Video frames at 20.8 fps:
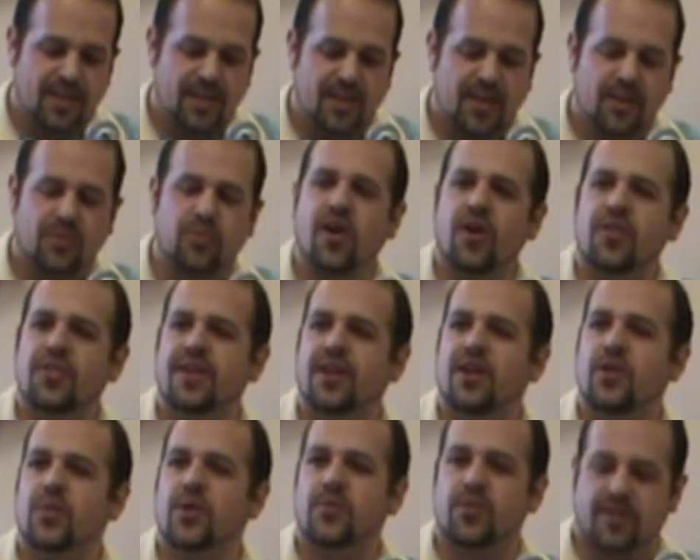And while
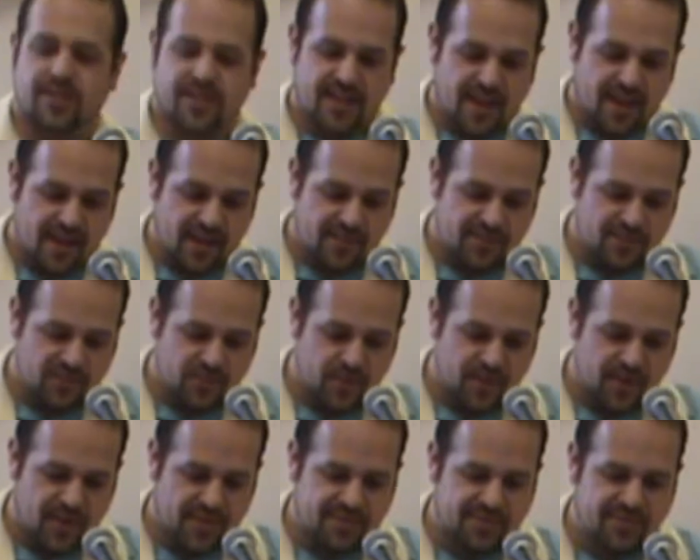there, we were tasked
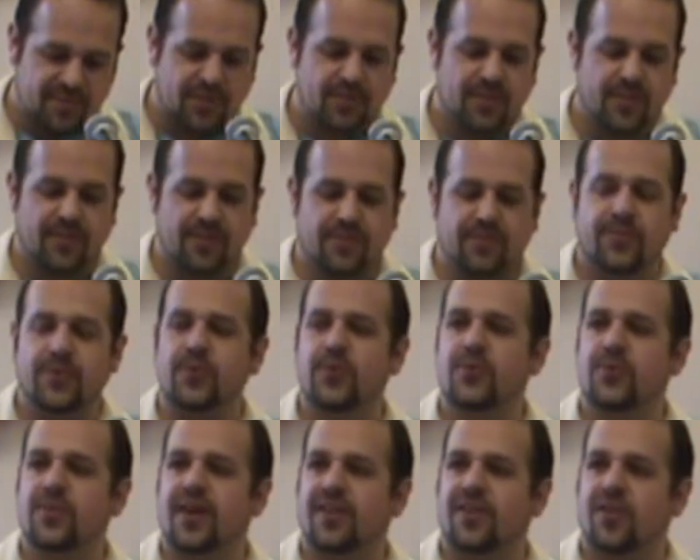with serving
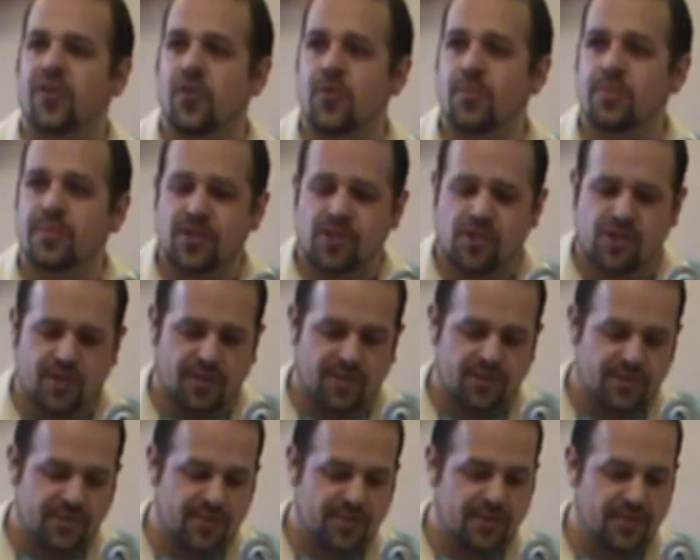food at a homeless
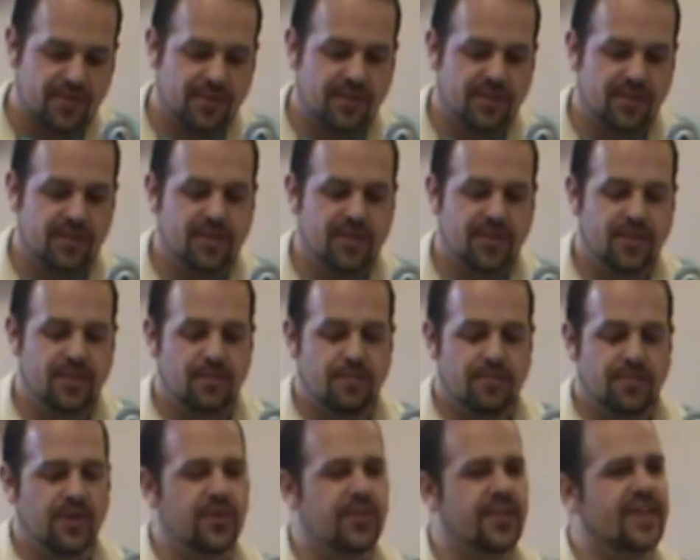shelter,
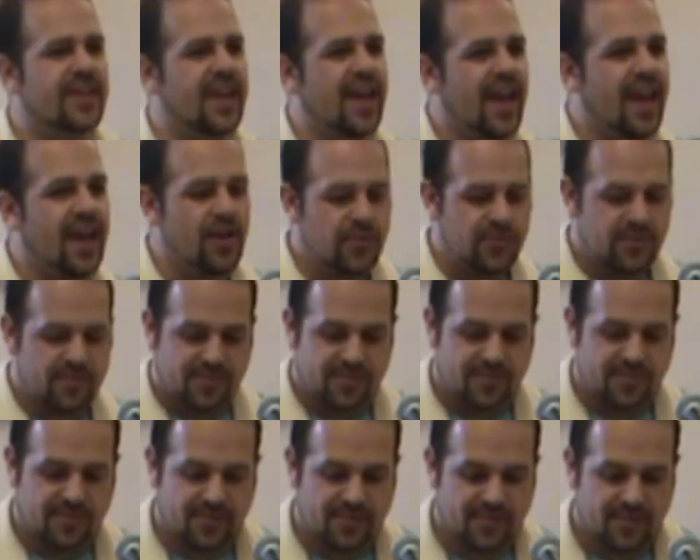building a
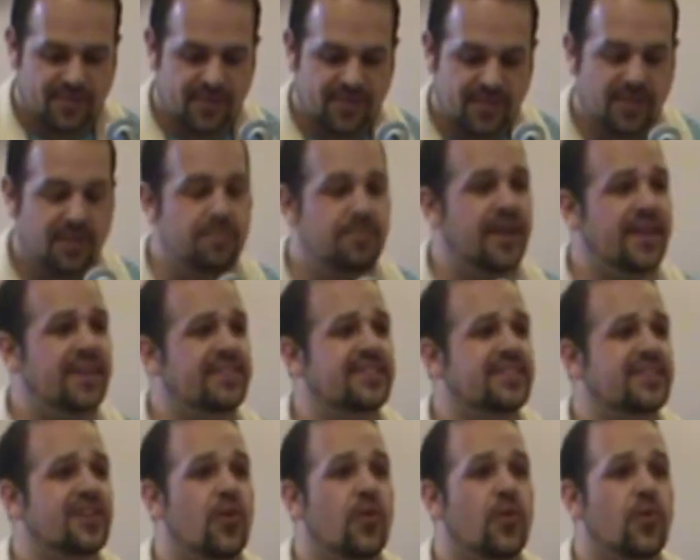house, and
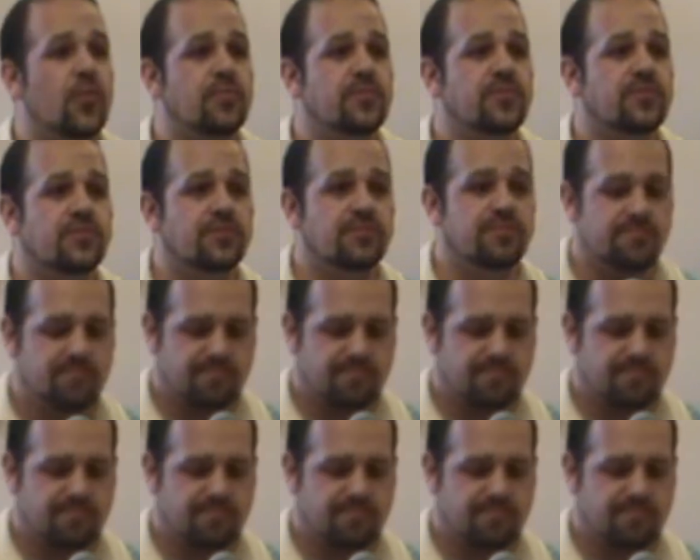painting homes.